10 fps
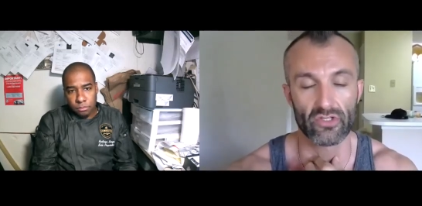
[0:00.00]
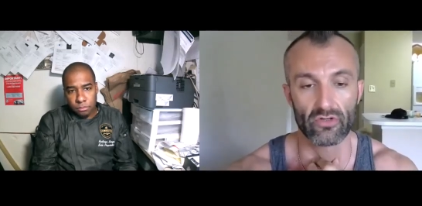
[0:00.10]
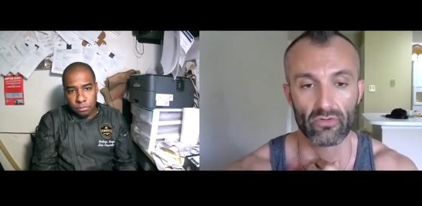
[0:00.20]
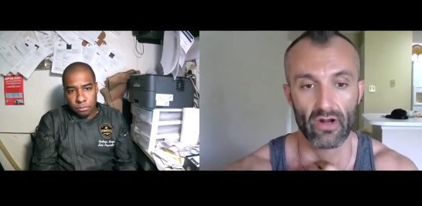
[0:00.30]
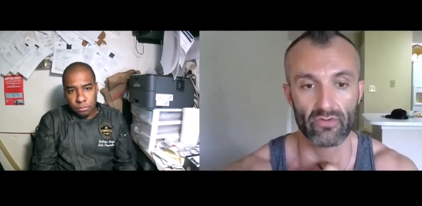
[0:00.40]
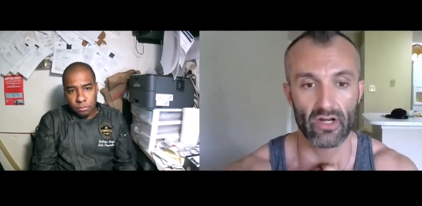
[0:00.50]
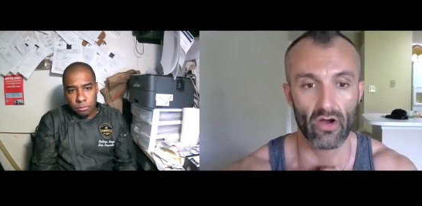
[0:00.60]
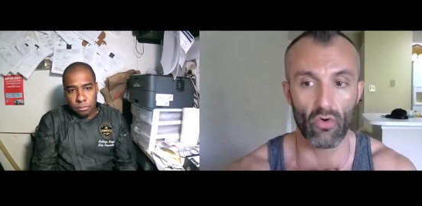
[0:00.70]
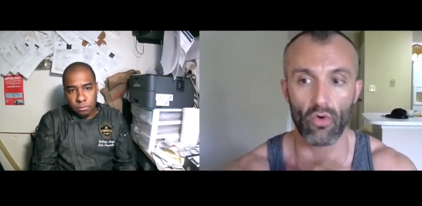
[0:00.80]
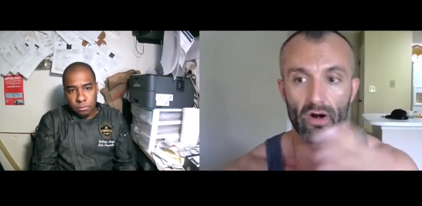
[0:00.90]
Speaker 1: to Rodrigo.
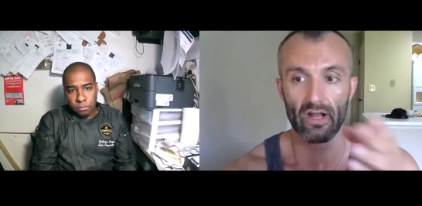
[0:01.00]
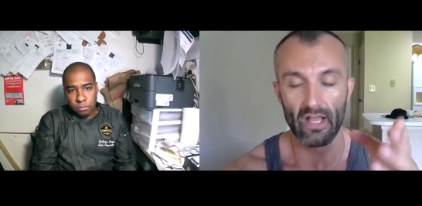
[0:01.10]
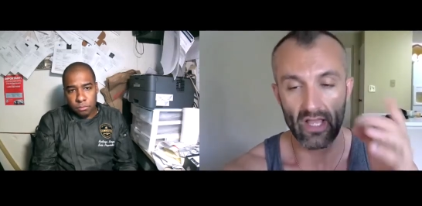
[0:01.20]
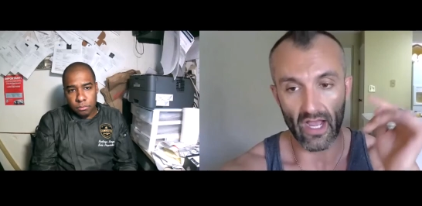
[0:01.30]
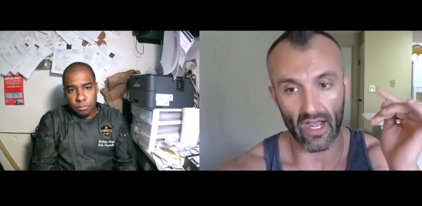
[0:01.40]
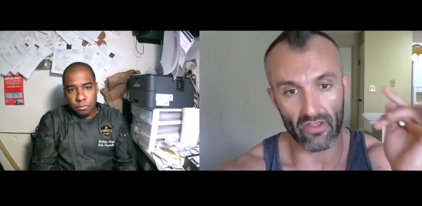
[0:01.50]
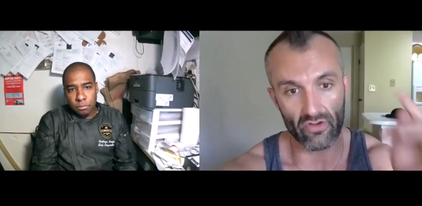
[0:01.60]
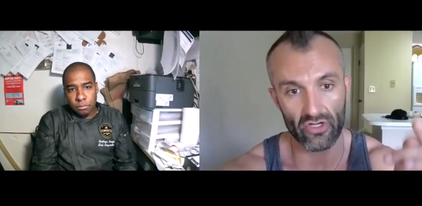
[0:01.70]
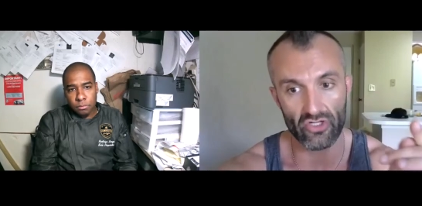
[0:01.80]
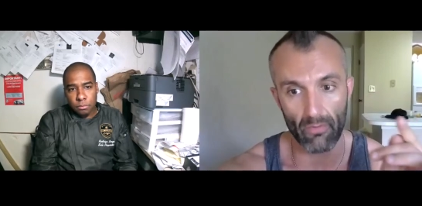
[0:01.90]
Or
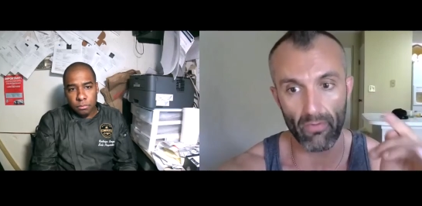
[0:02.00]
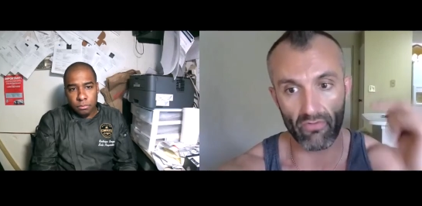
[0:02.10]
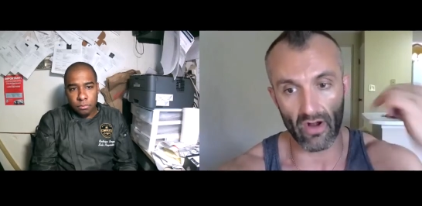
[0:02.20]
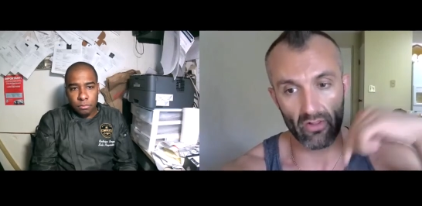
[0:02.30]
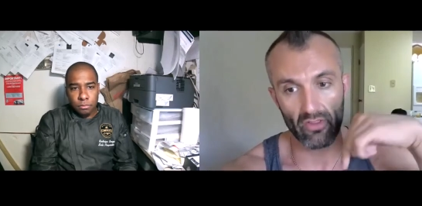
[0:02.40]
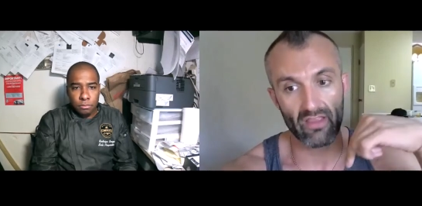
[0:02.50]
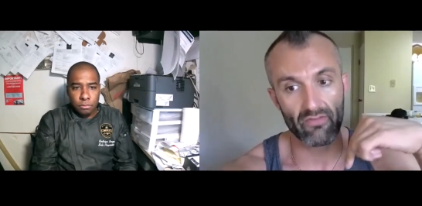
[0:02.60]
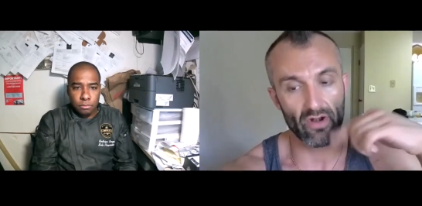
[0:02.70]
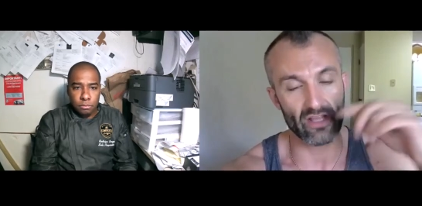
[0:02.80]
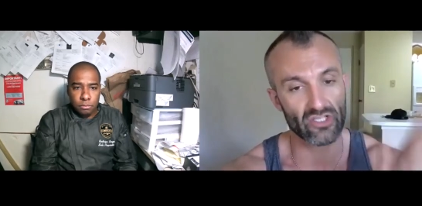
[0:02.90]
you can jump over. I'll leave
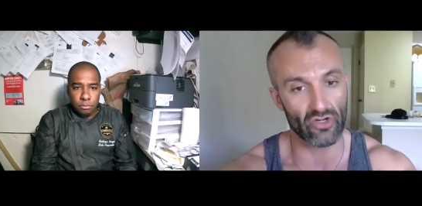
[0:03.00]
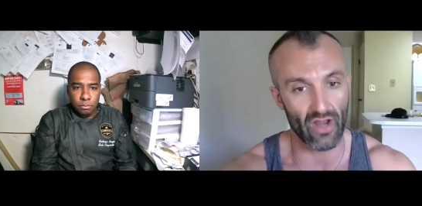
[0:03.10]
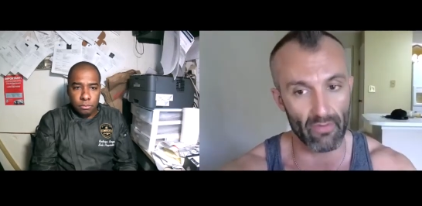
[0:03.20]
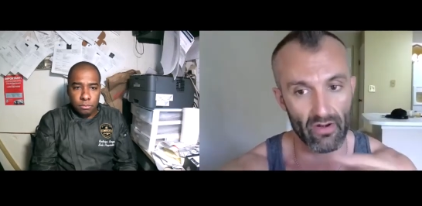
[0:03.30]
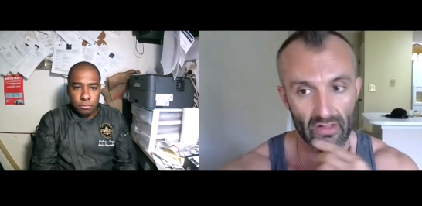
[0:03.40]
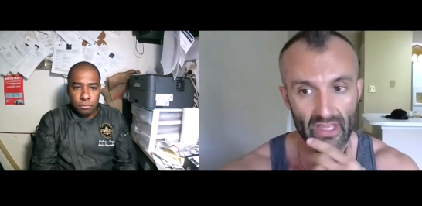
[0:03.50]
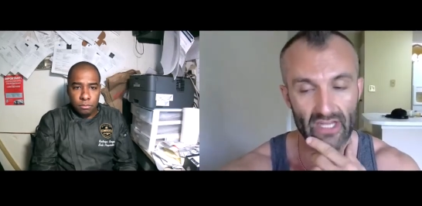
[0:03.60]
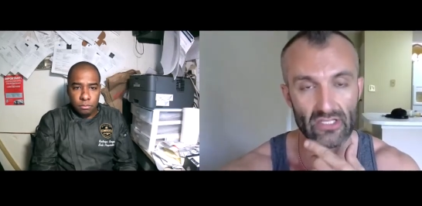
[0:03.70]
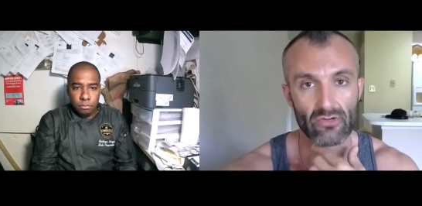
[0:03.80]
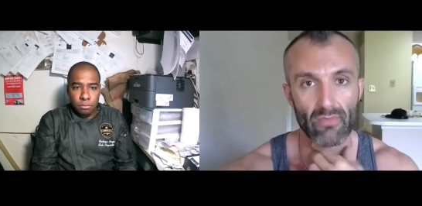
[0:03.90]
your Instagram and the
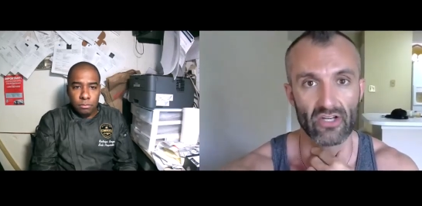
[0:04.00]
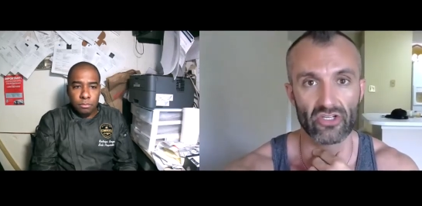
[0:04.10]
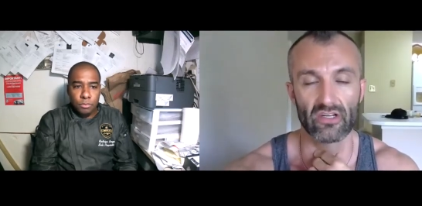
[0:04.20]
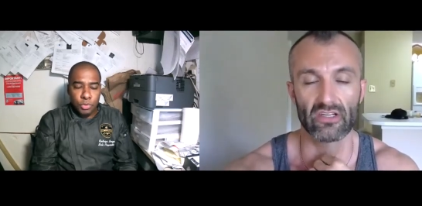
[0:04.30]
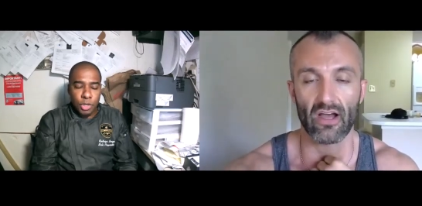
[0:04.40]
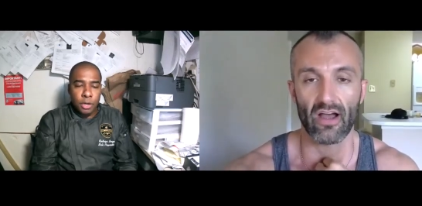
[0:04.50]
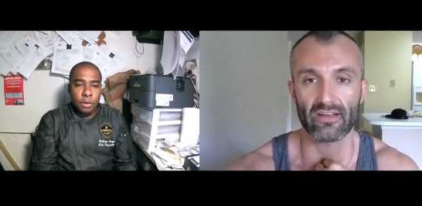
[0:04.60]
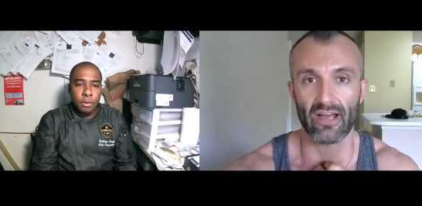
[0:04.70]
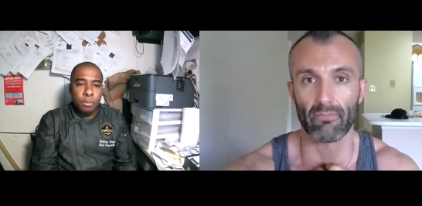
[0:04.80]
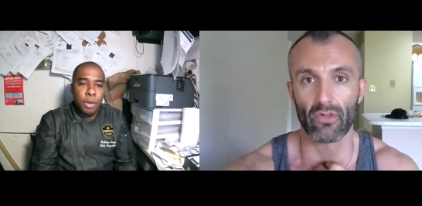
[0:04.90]
links you mentioned down
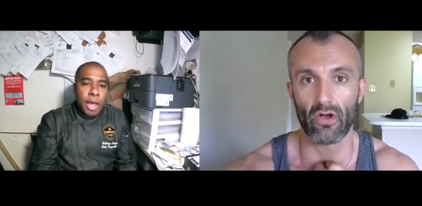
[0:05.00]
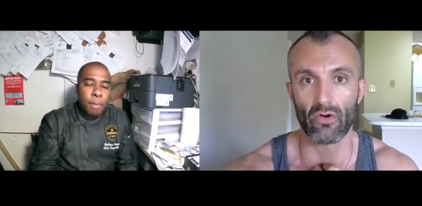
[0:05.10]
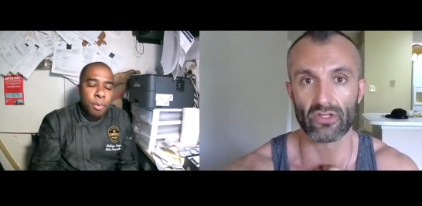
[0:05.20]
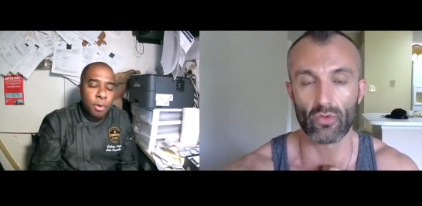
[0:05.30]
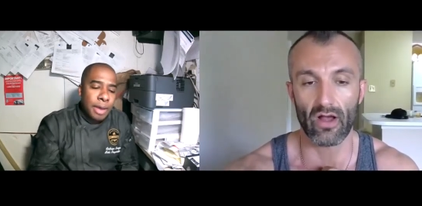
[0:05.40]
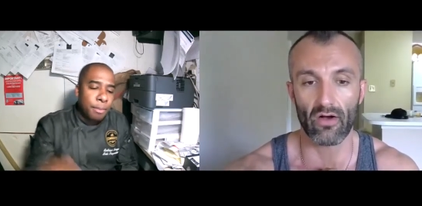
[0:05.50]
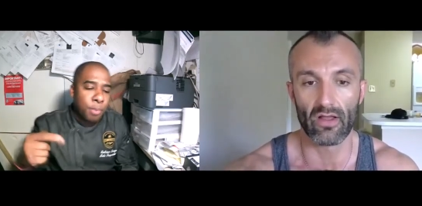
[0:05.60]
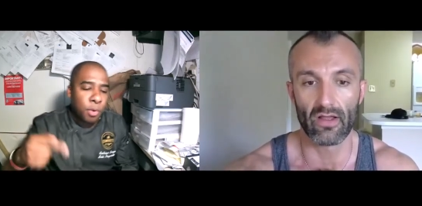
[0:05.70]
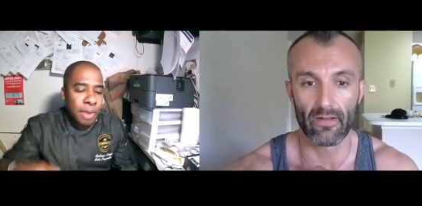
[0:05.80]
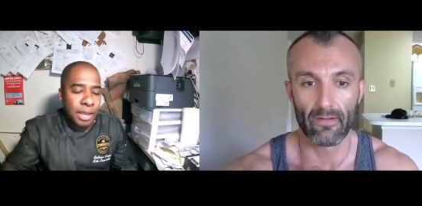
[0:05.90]
Speaker 2: below as well. I'll put
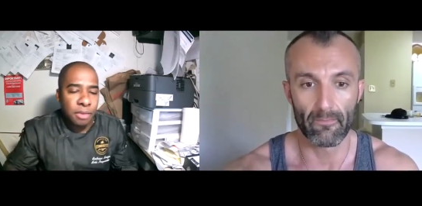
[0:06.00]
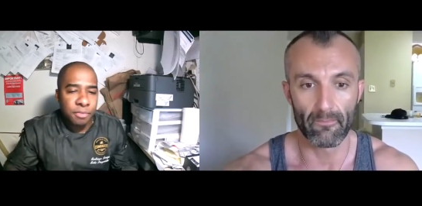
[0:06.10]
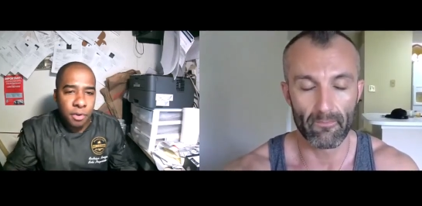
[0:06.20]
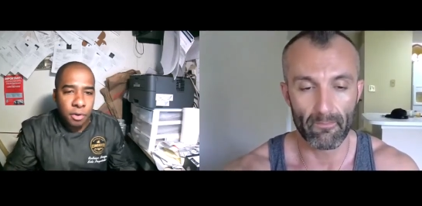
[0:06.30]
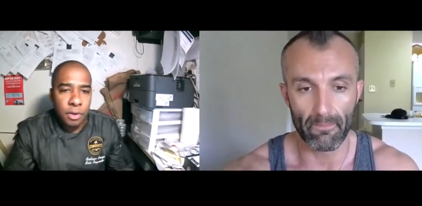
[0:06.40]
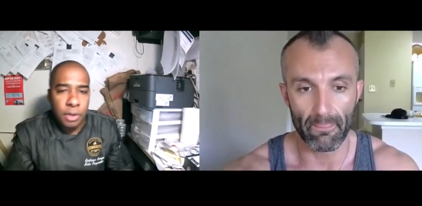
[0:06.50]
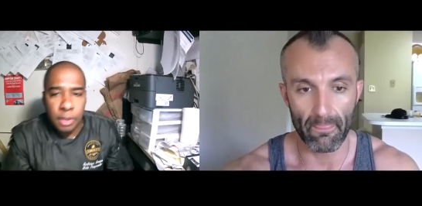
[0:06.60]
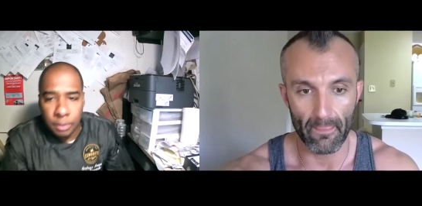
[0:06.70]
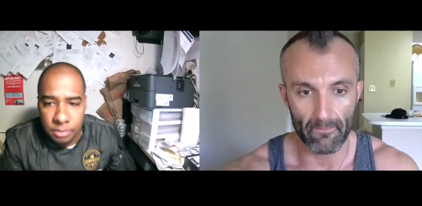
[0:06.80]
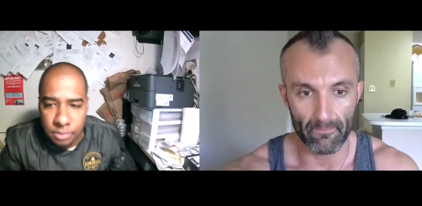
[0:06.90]
my info
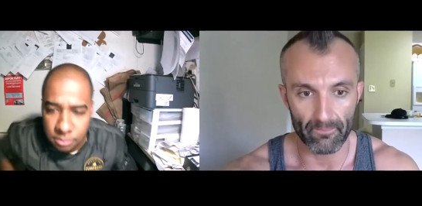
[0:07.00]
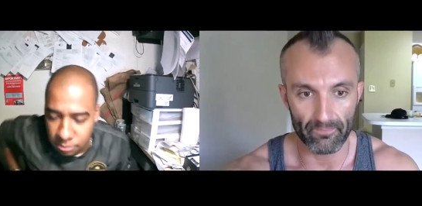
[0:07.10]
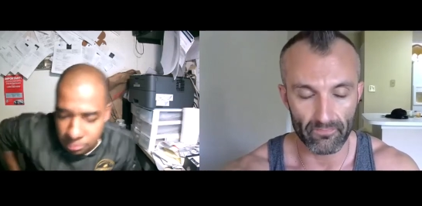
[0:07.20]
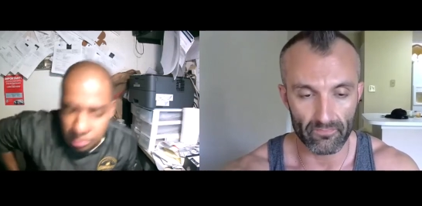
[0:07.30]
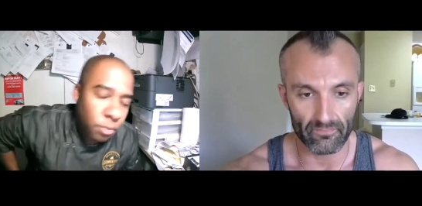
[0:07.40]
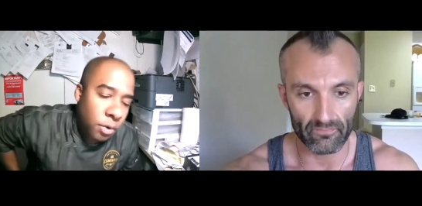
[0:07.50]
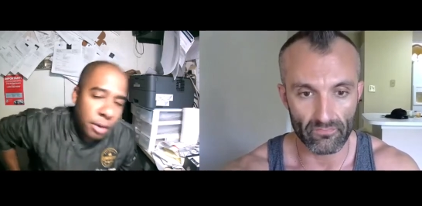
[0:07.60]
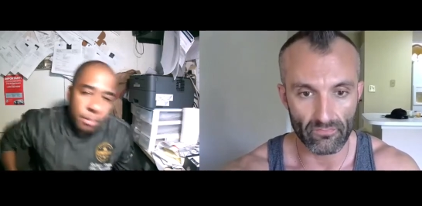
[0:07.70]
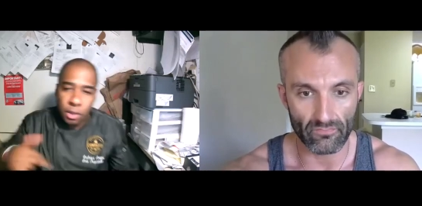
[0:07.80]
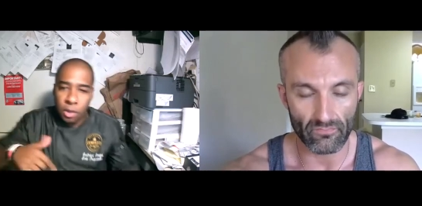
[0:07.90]
somewhere
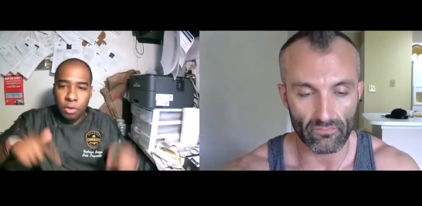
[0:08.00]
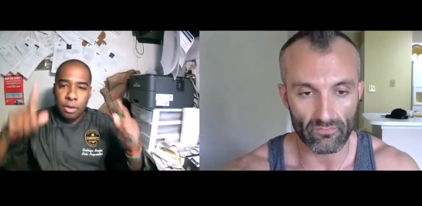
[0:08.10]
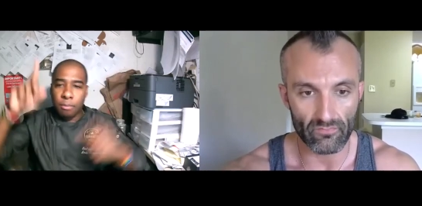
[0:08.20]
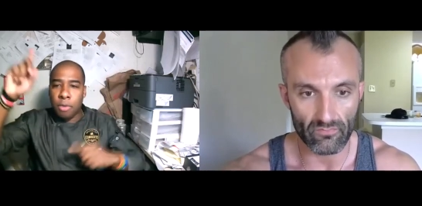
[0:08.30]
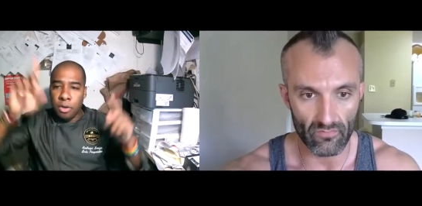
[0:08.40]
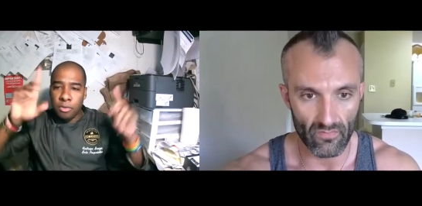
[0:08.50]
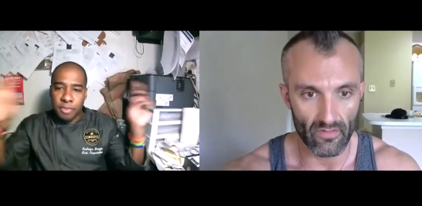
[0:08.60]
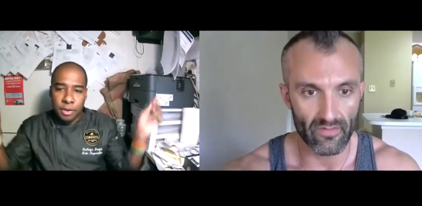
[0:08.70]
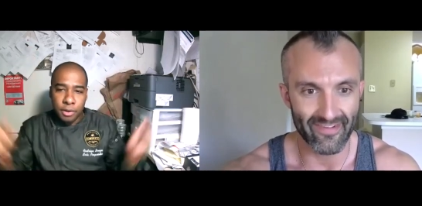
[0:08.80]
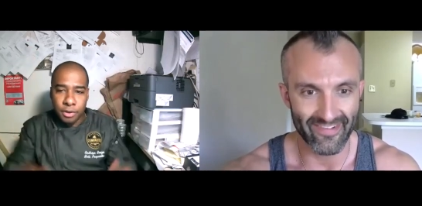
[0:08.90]
below,
Speaker 1: above, I
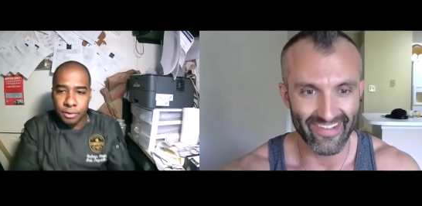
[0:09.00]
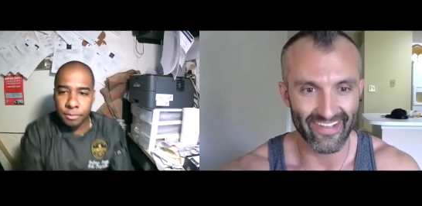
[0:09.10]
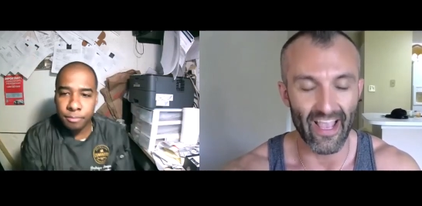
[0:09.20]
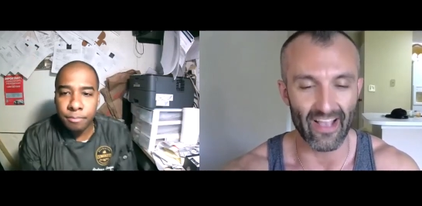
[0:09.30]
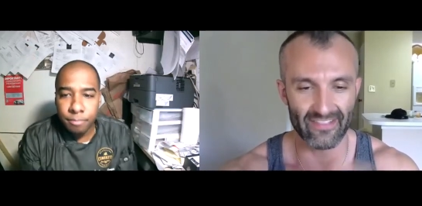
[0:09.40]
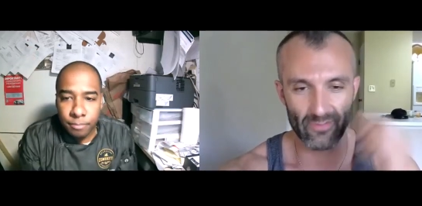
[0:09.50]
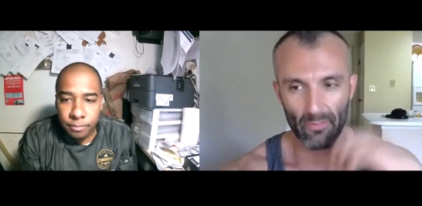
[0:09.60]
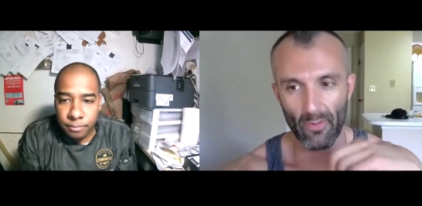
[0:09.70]
don't know. Yeah, so